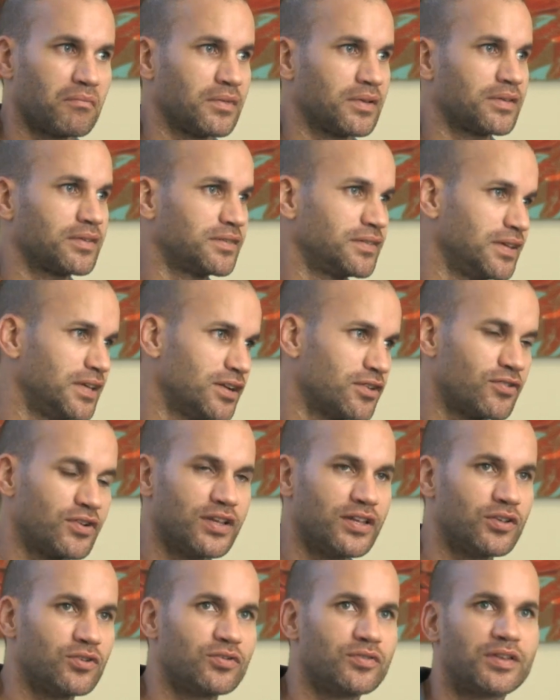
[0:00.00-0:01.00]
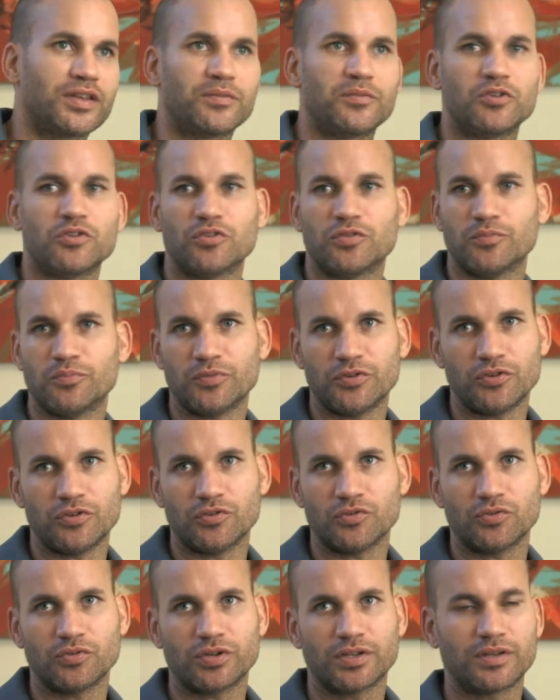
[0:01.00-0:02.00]
scenery, you
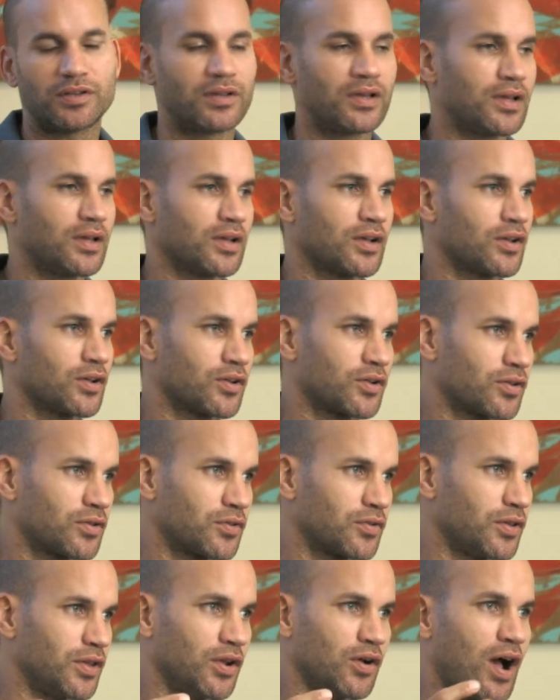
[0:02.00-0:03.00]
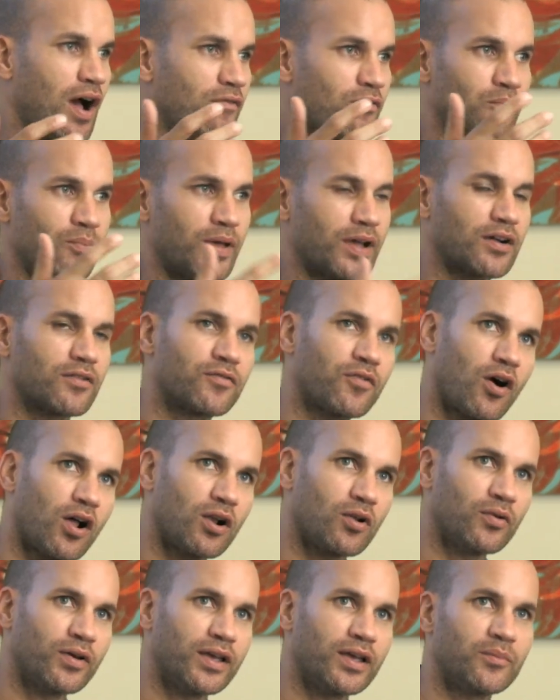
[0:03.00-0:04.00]
would, you know, have a bigger
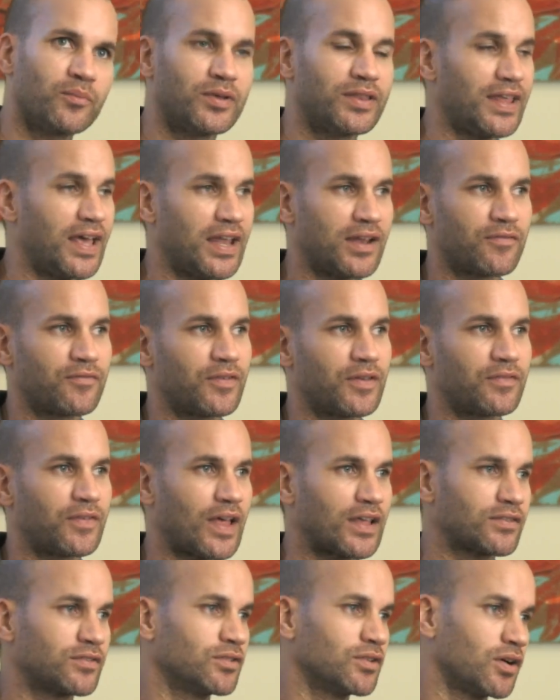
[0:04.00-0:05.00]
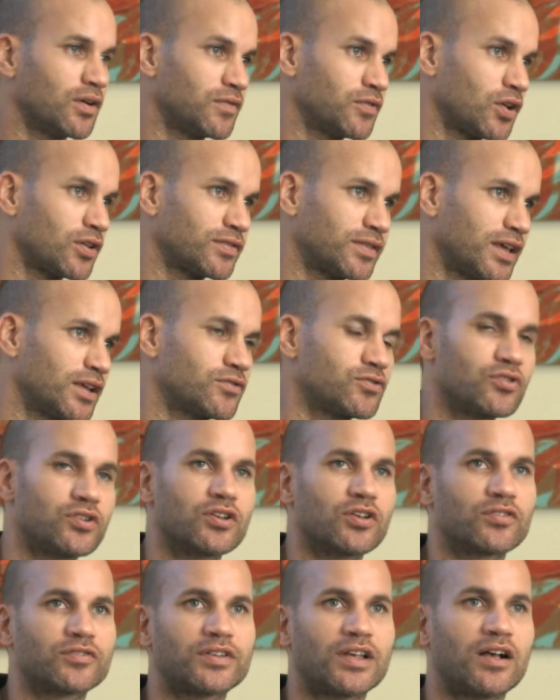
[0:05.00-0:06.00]
following. But then if you're not staying true to
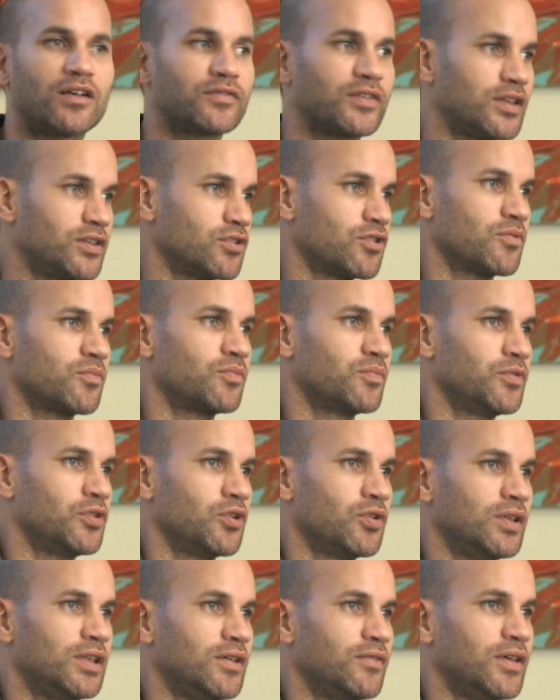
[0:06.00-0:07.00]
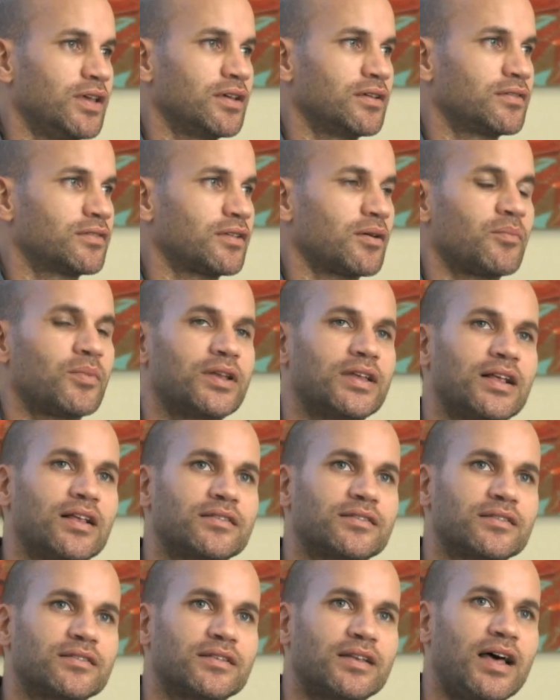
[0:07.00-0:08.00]
yourself, then you're living somebody
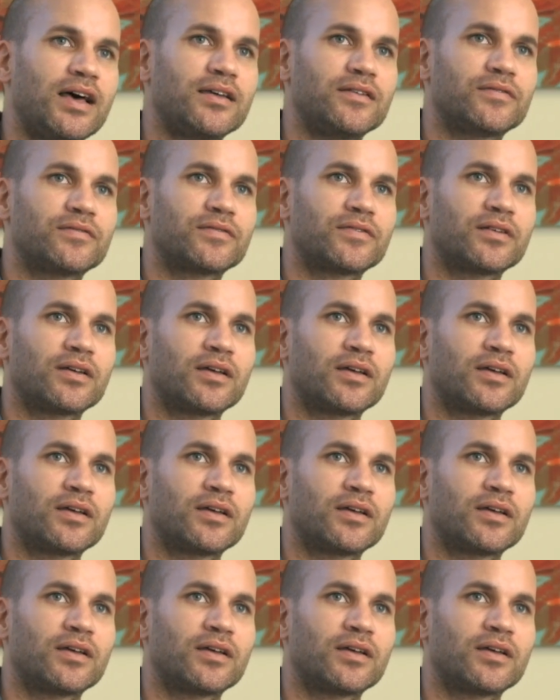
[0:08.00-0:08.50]
else's life,